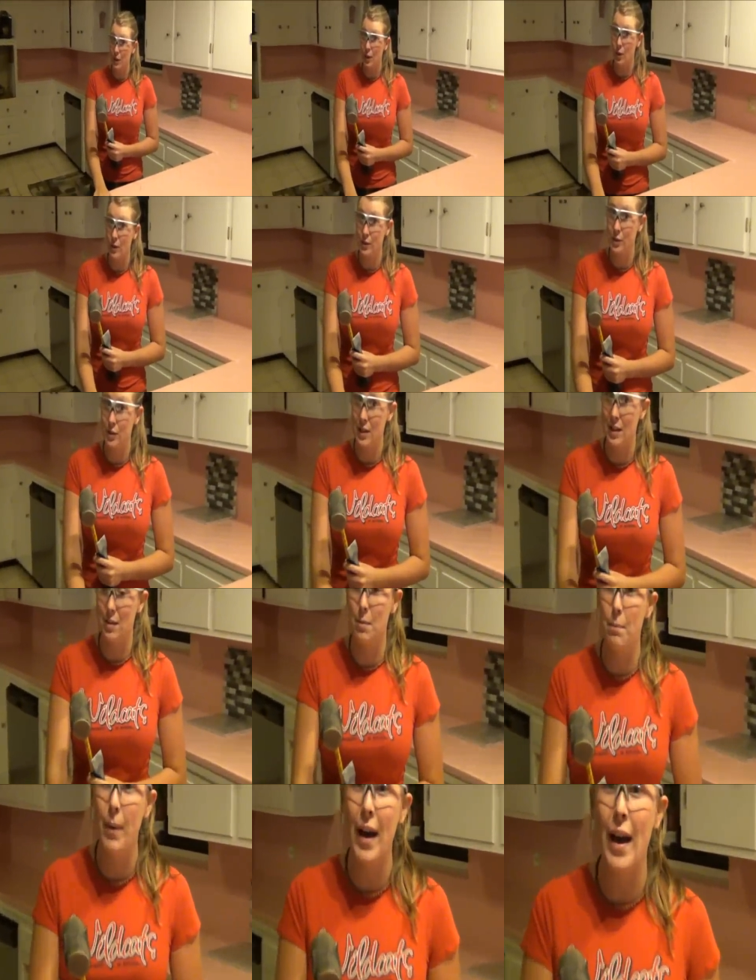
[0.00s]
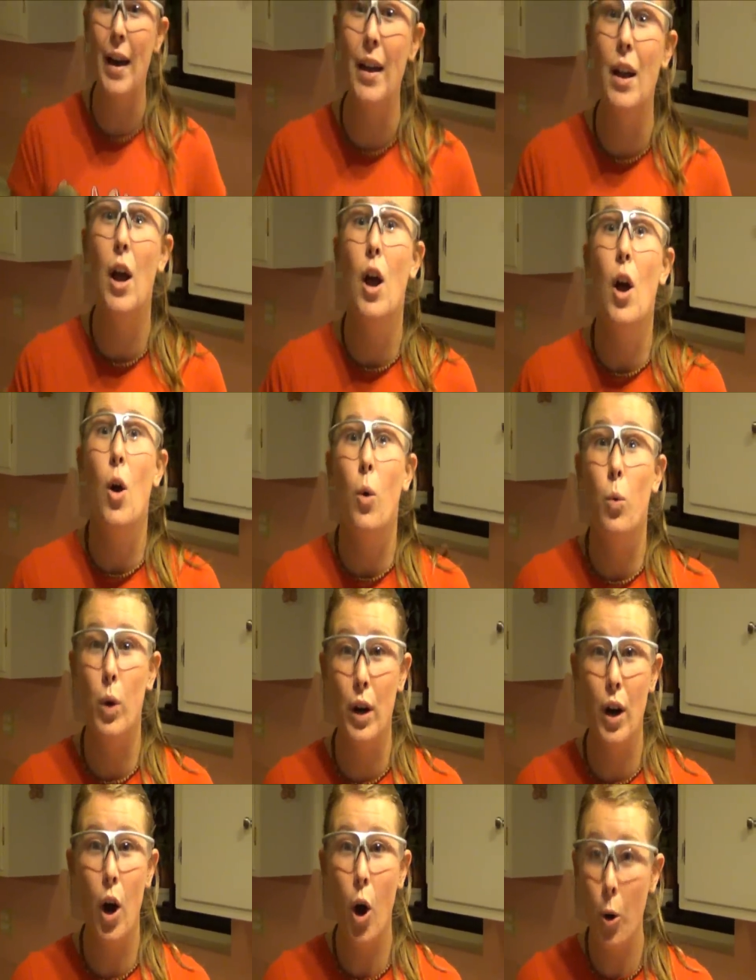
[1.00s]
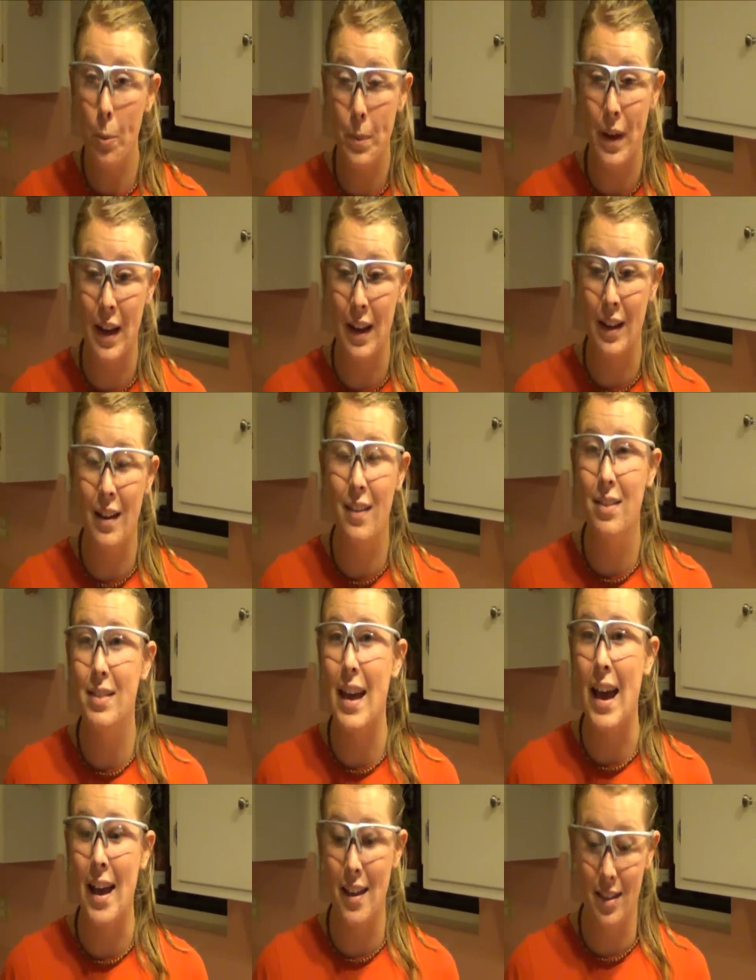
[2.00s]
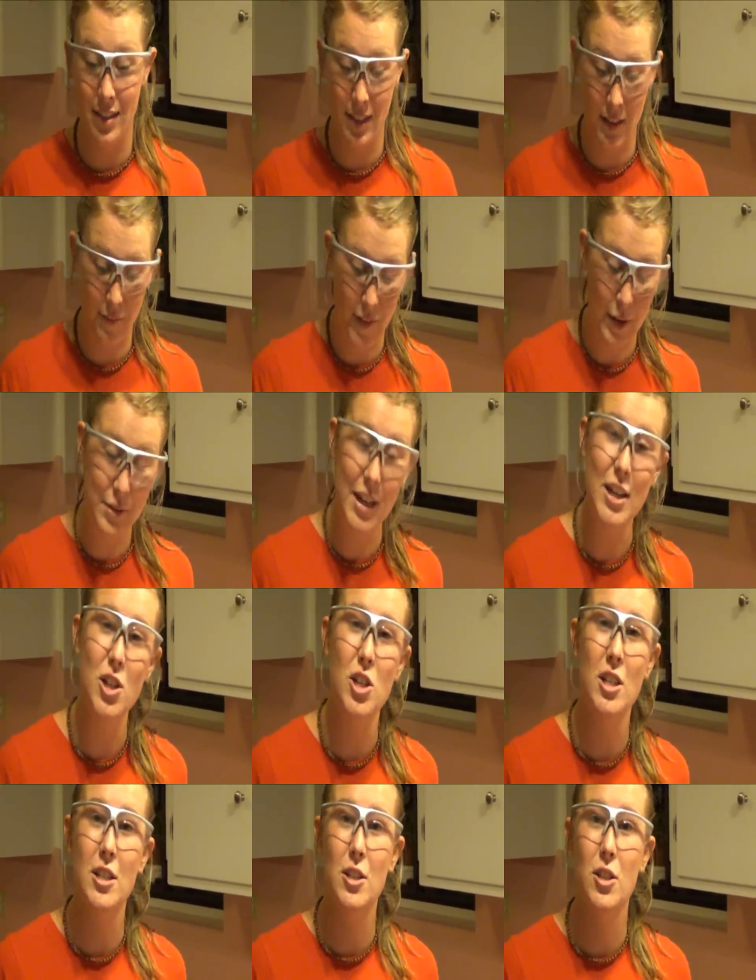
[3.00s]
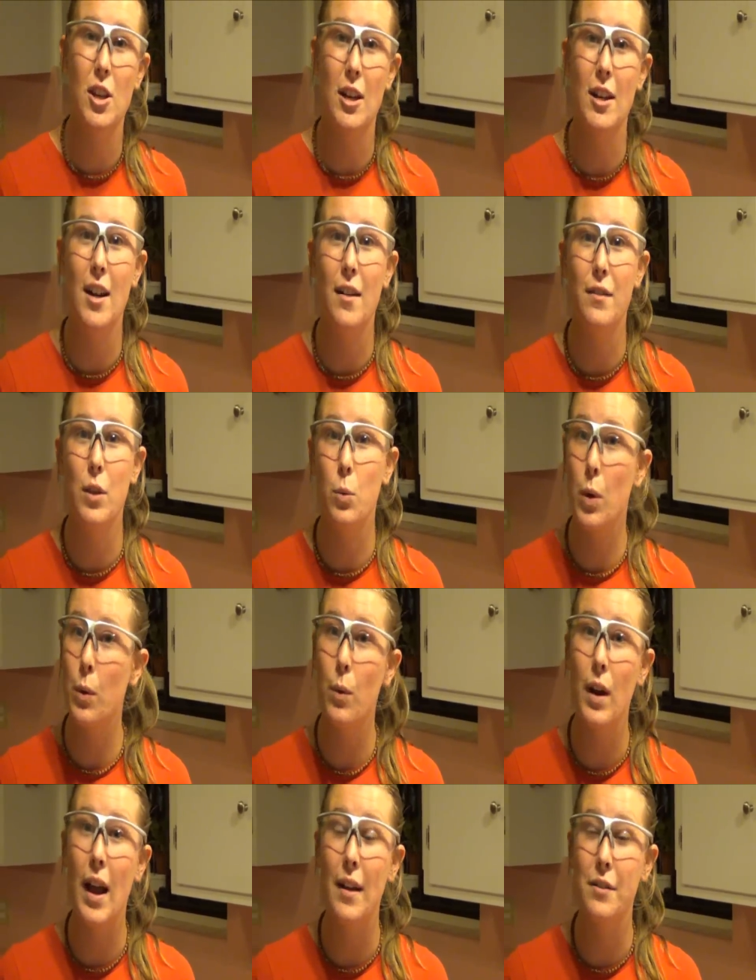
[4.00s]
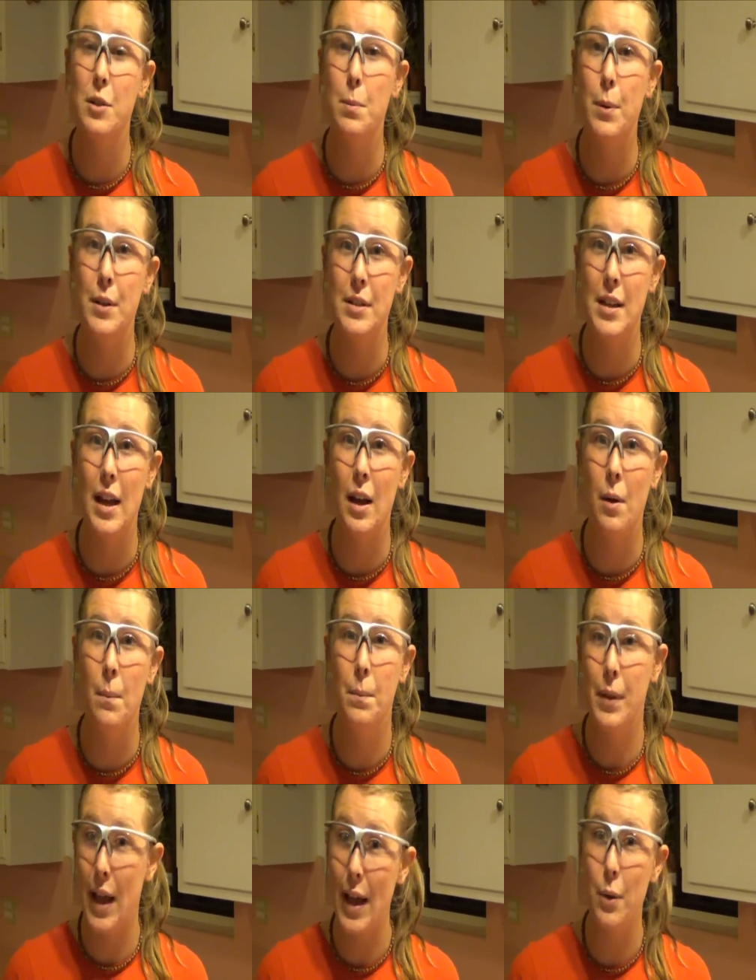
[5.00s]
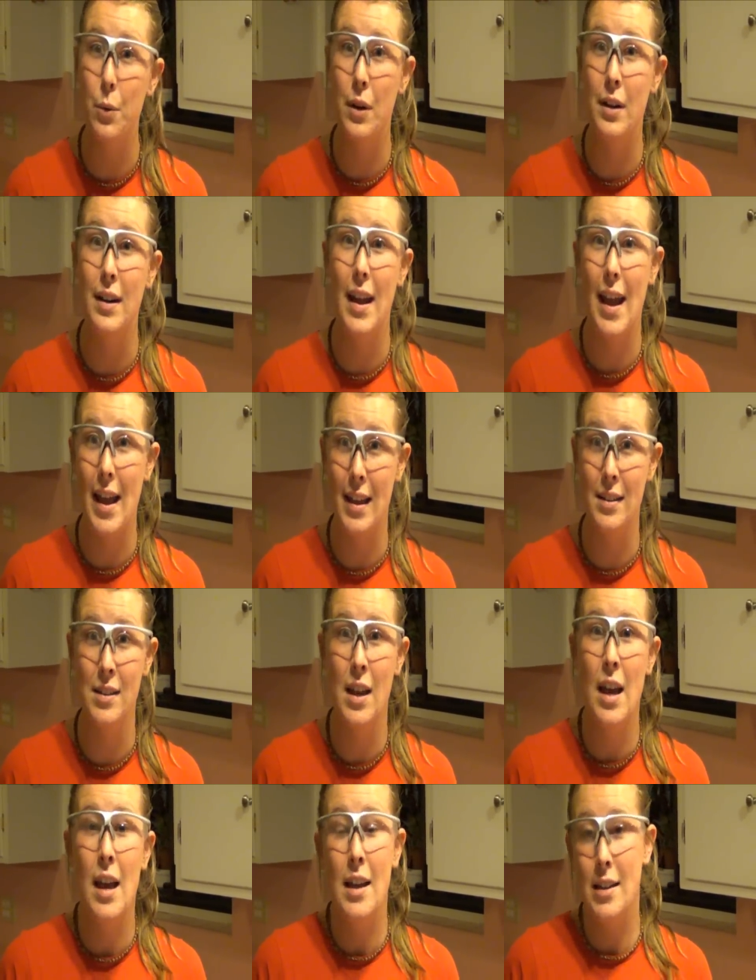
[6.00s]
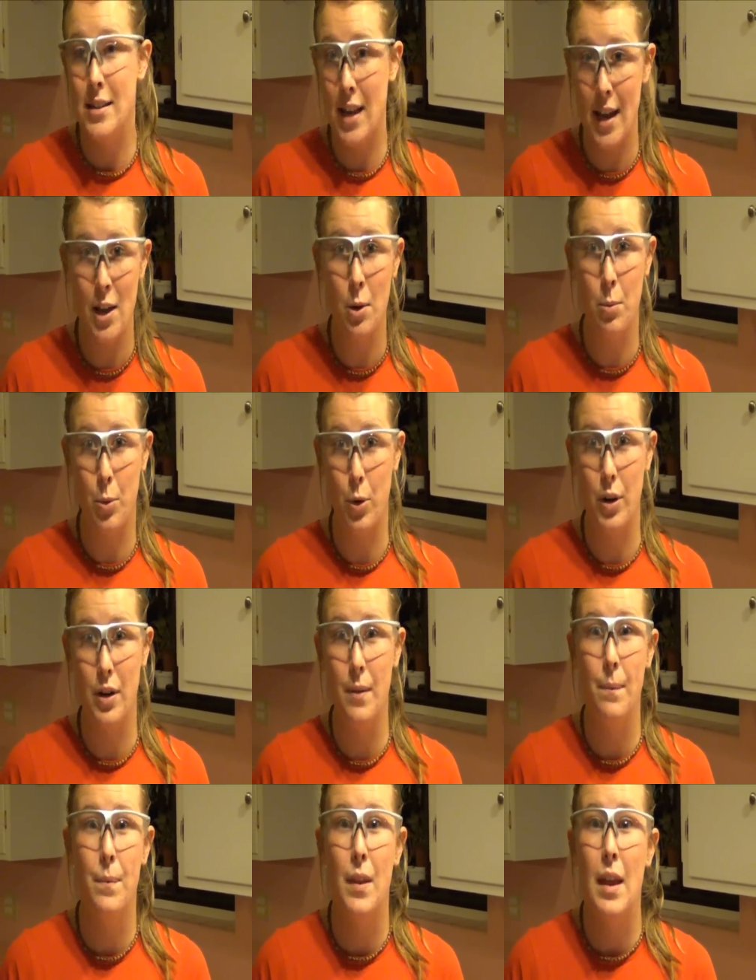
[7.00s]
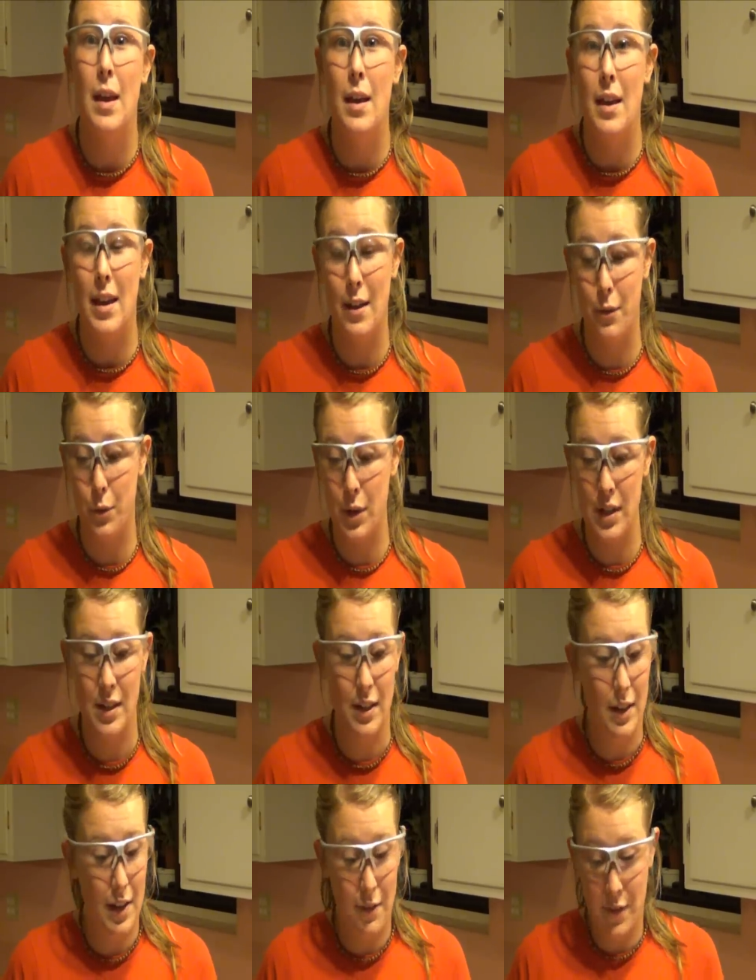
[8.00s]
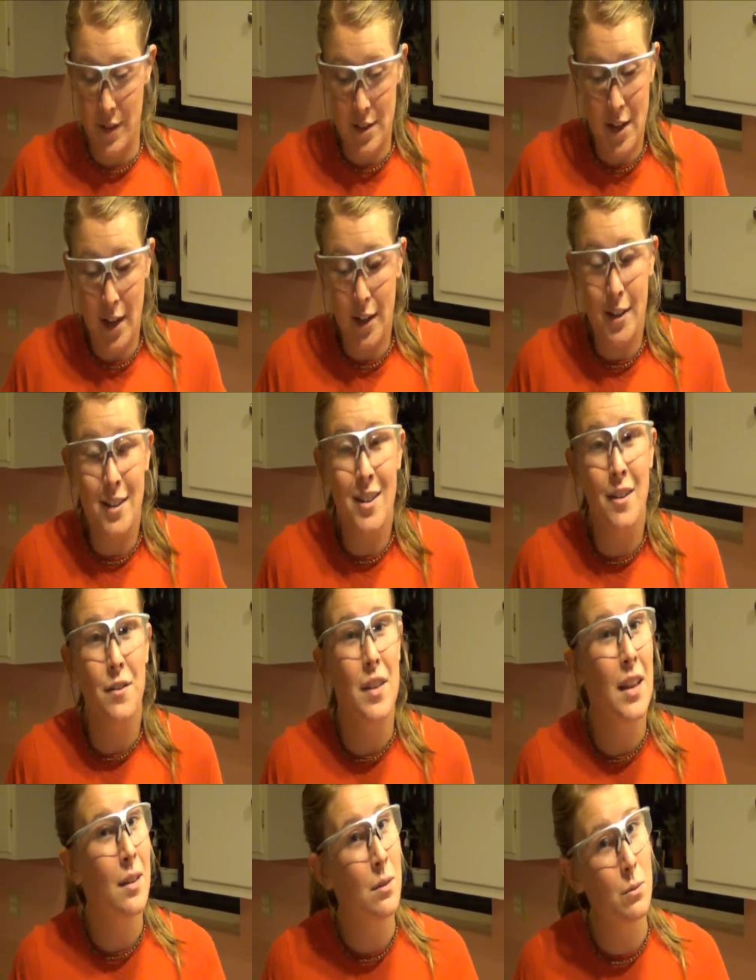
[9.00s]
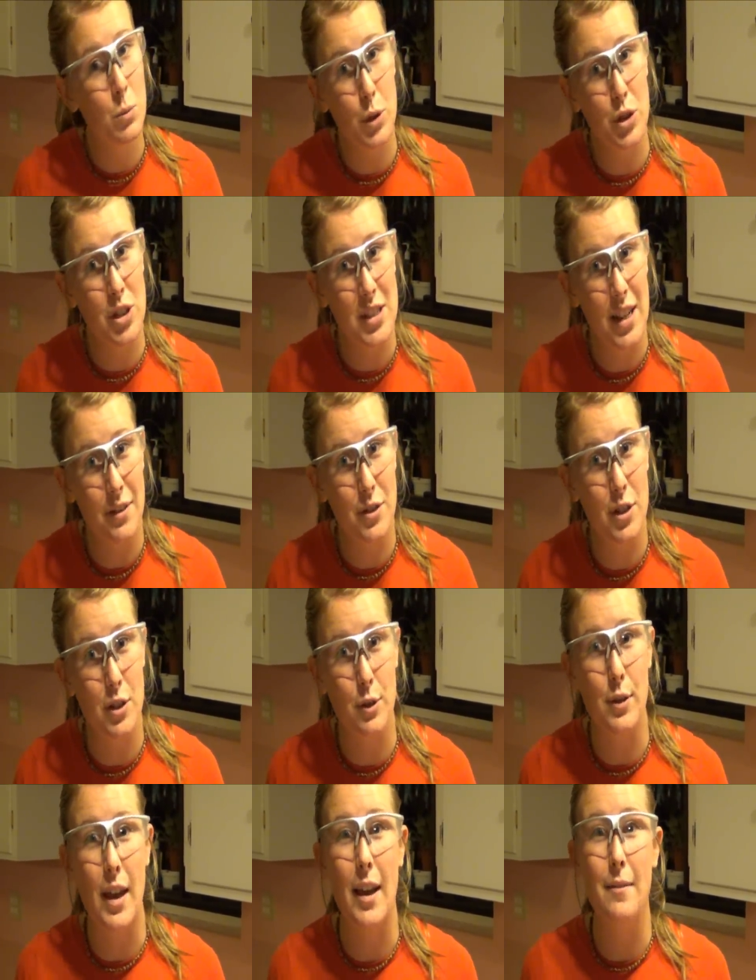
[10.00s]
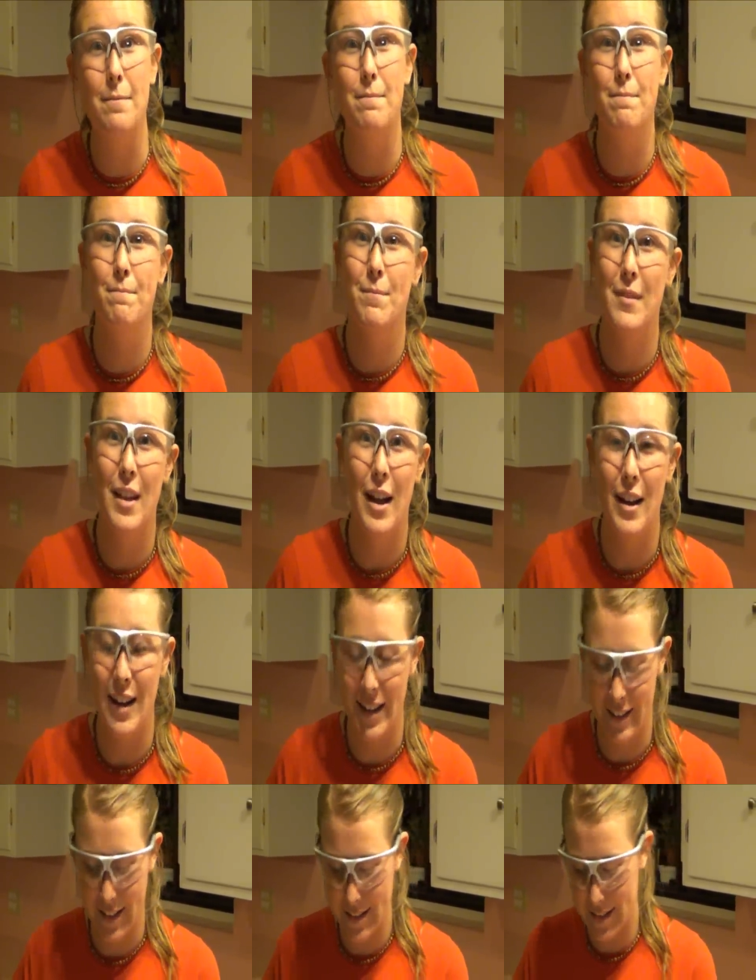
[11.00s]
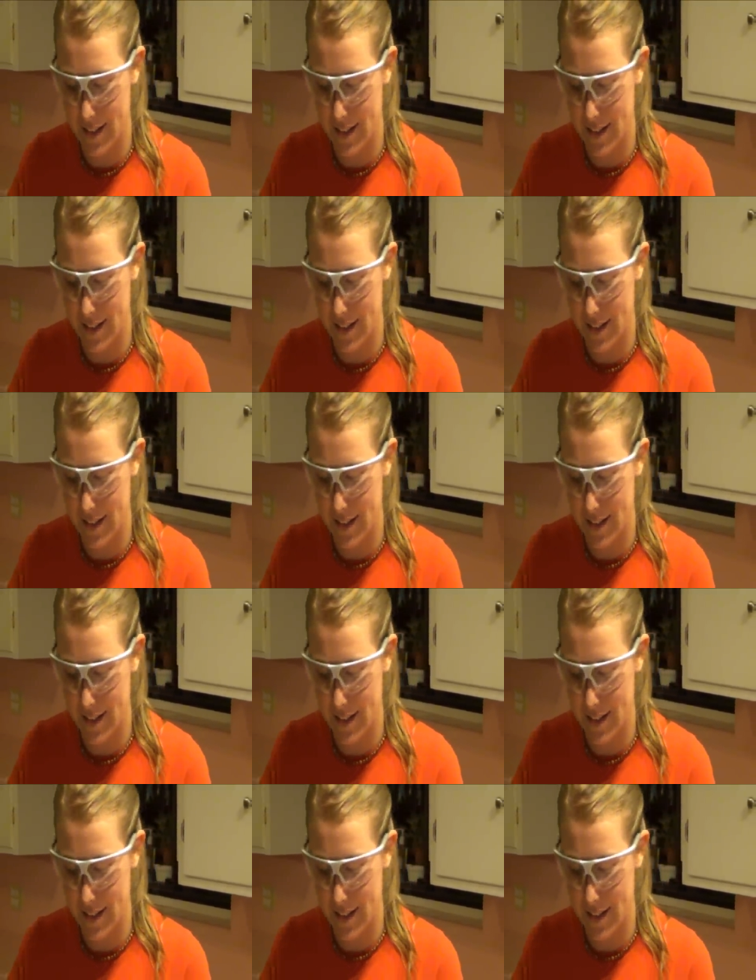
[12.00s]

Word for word: we go underneath, but we're hoping that the foundation is good enough that we won't have to put down plywood and tile board. If, we, if it's not good enough then, we'll just have to do that. All right,